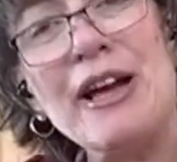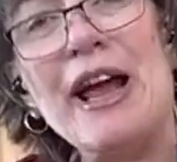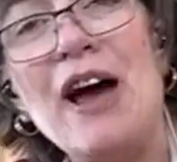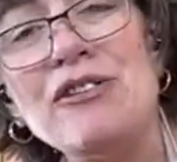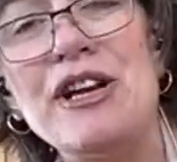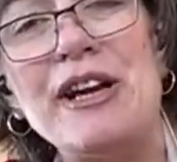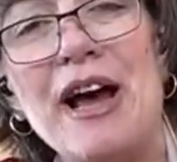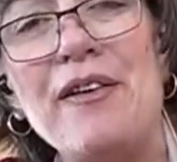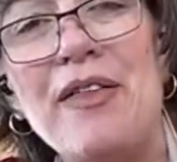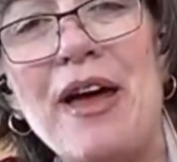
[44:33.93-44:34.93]
a gouging
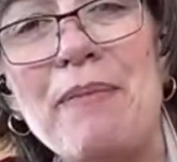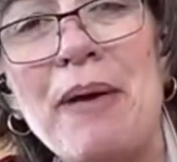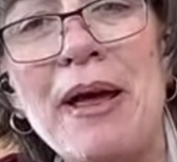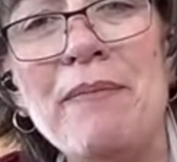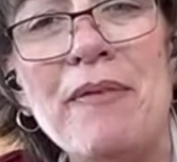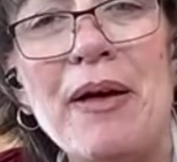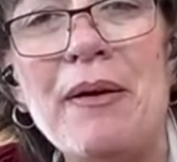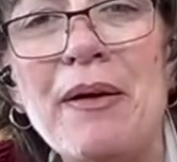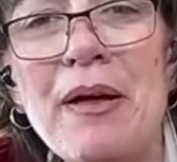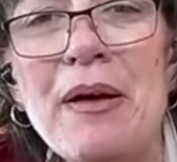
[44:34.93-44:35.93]
out of that
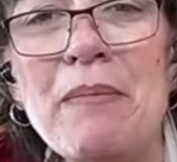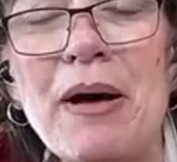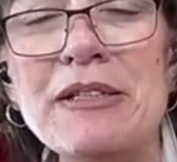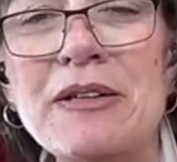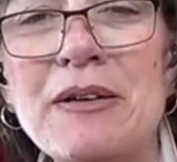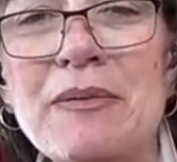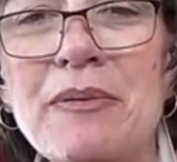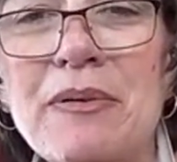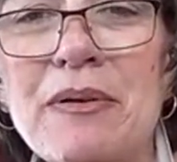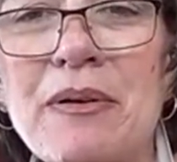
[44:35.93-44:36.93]
pavement. Also
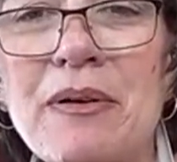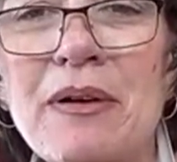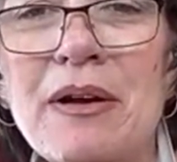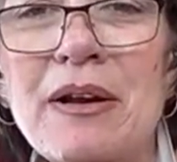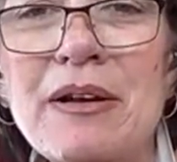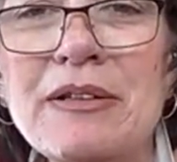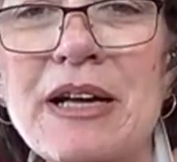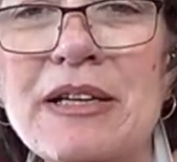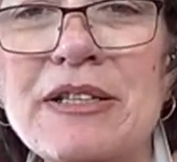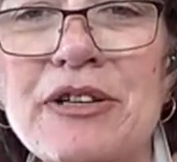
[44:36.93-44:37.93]

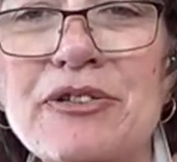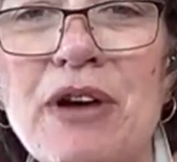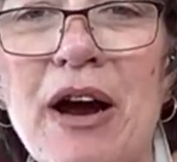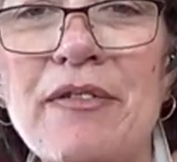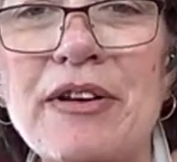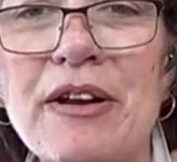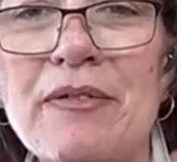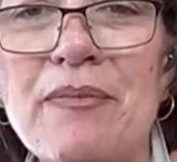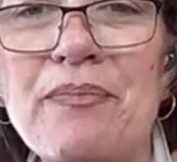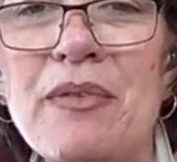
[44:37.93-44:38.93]
catching and driving.
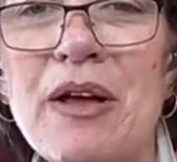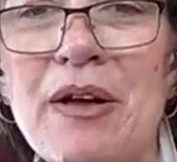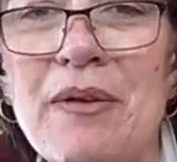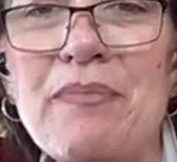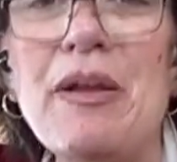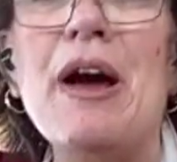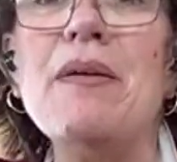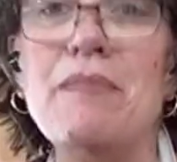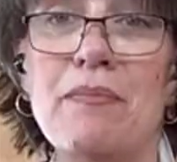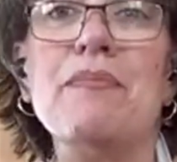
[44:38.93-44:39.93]

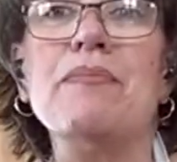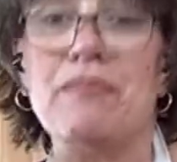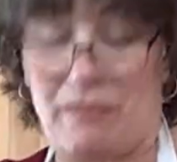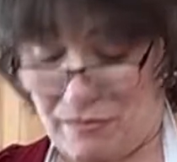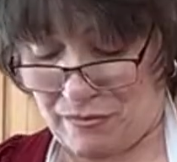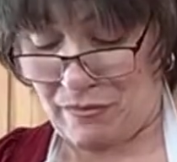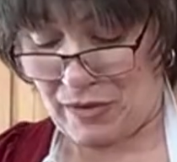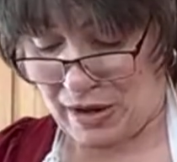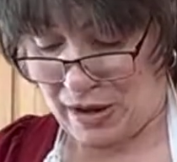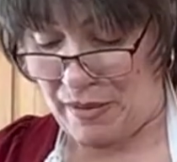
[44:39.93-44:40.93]
Yep,
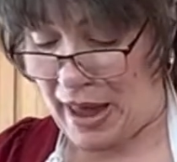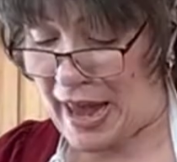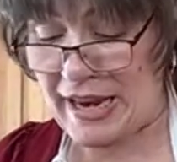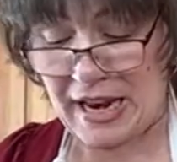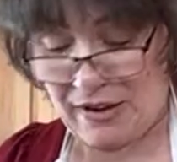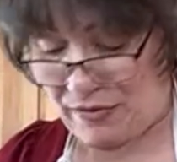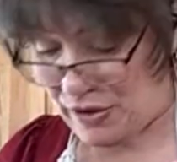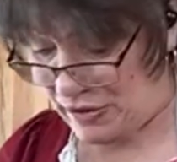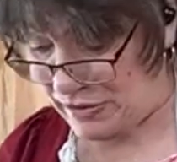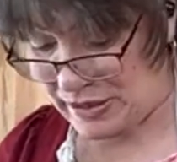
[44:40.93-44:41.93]
yep, any of
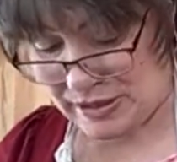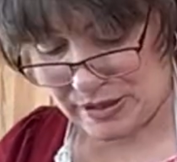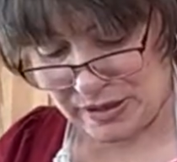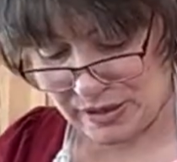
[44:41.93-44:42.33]
those.